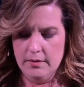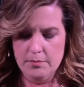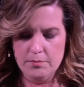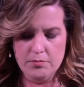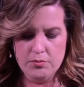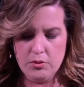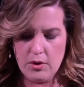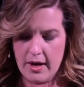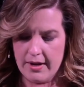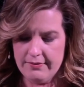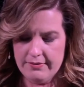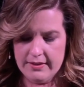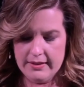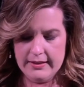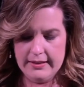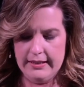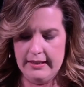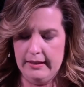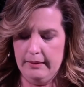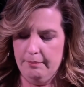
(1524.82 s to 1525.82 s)

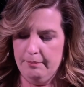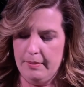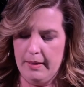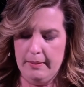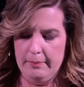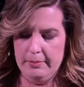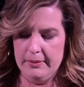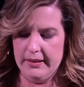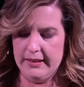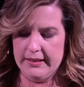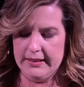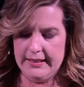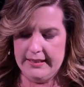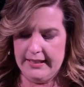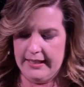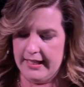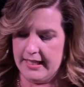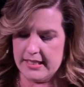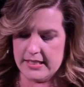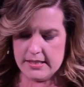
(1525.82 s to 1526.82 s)
Privately,
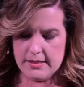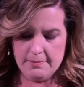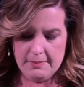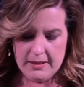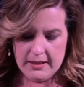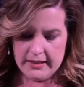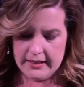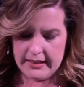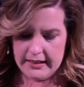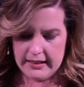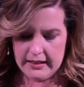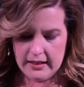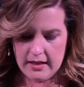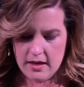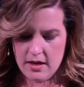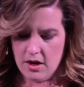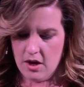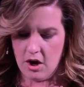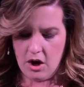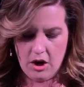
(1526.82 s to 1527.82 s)
publicly, intimately,
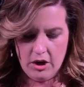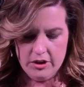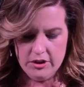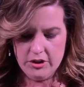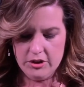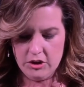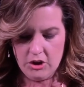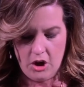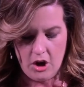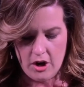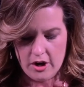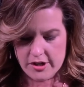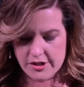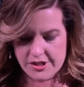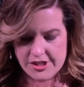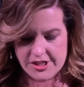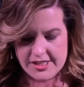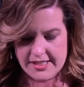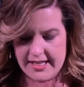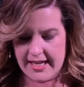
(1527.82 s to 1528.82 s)
on large
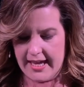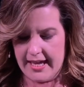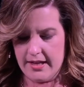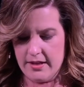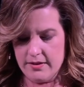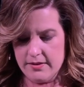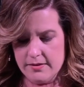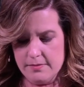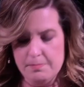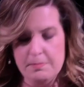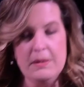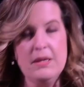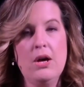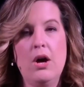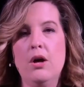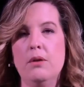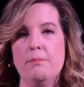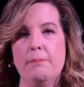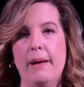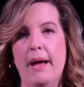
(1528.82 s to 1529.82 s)
scales,
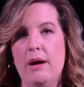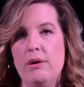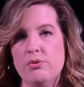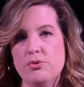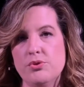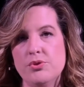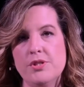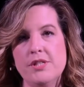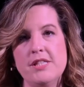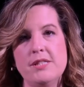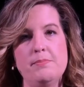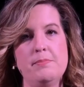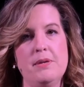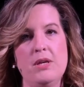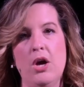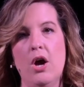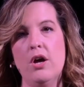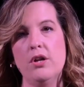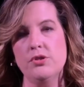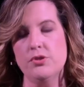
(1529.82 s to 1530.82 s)
beyond boundaries,
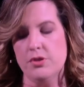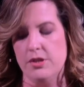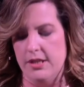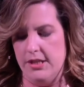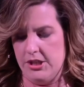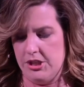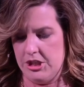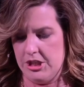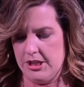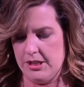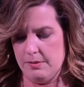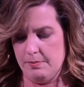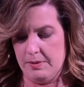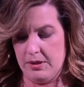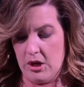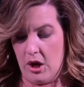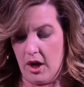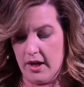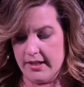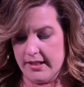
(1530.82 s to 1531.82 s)
beyond traditions,
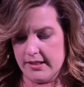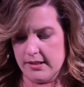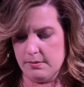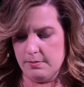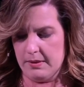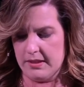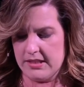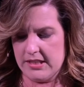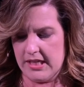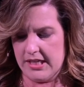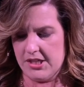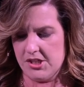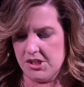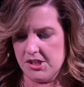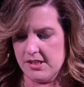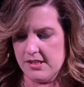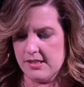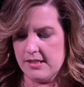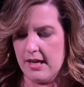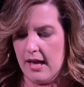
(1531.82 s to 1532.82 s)
beyond
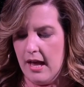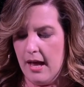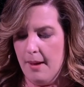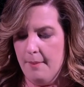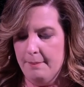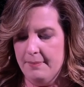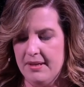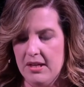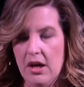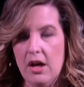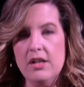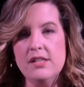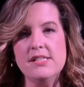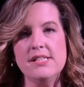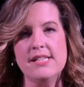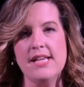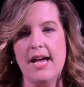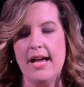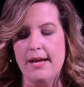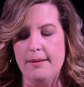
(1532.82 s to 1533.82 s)
expectations, beyond
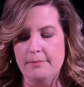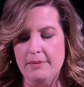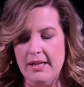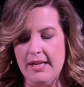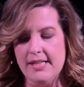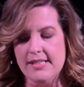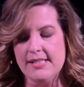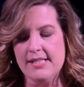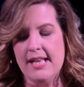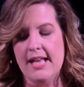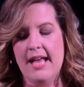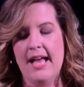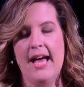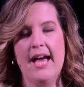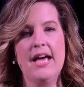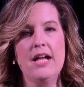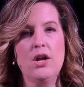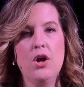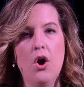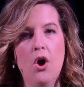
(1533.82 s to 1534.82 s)
timelines,
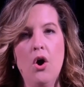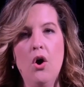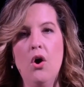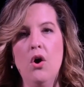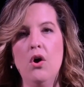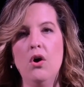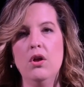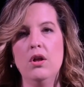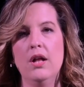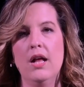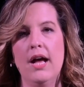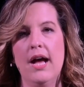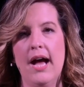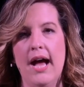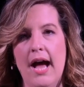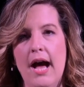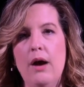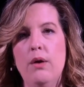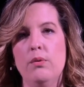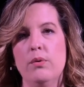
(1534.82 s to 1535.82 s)
at all
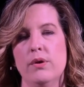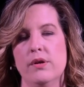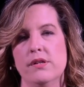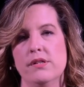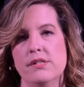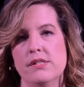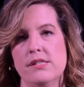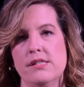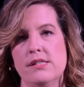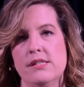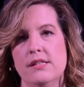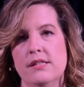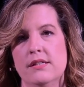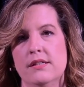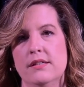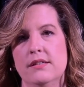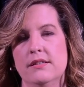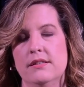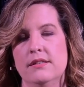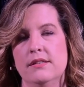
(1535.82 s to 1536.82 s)
hours,
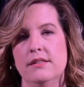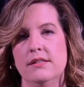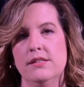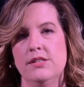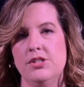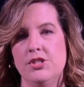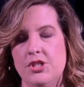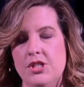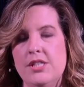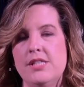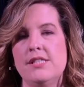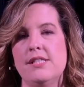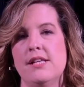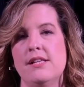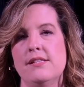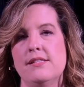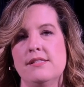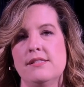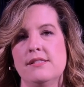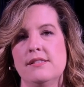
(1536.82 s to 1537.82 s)

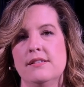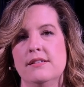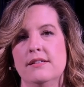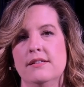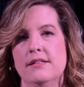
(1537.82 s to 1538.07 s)
Jesus